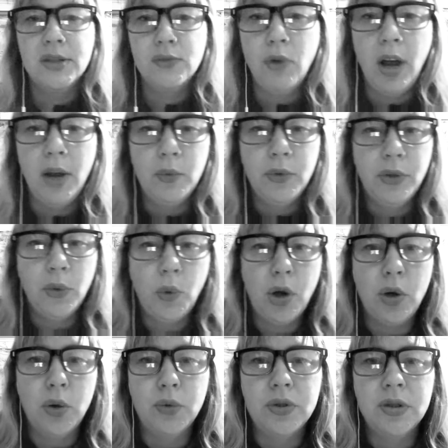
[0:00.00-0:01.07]
right with the
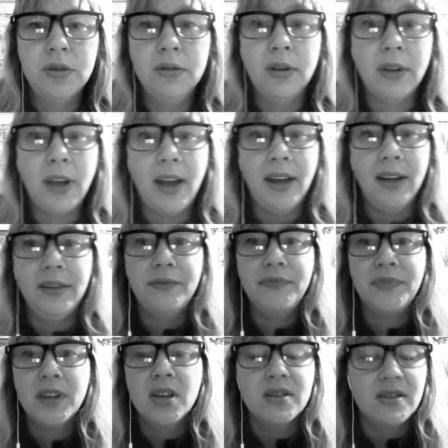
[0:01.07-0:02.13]
world, okay?
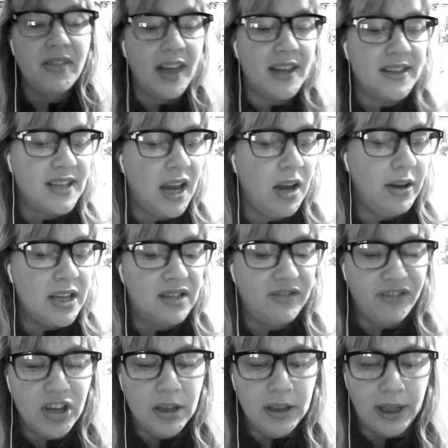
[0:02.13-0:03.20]
So that's how he's
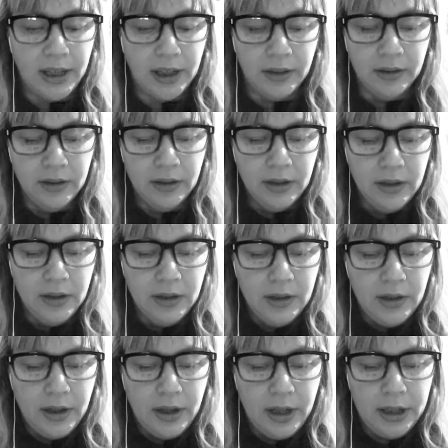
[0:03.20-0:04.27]
feeling
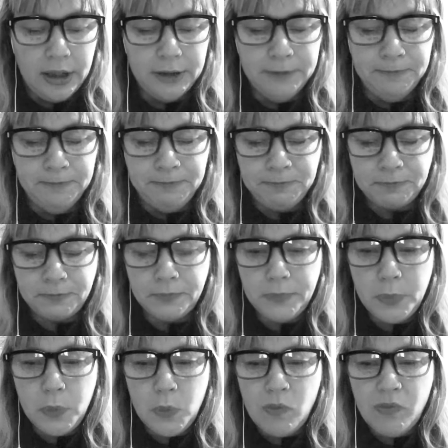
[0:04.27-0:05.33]

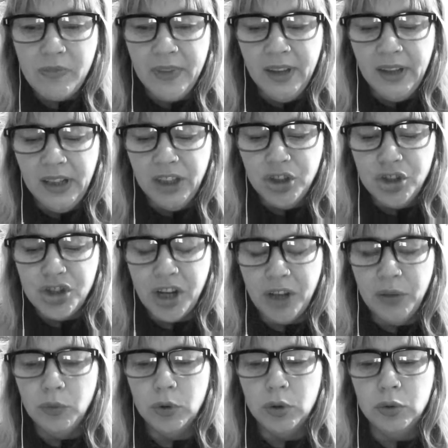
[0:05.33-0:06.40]
in
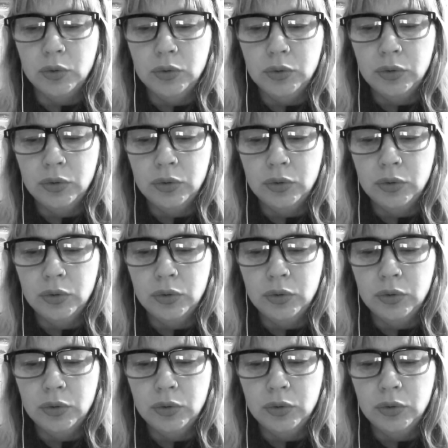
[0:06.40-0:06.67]
general.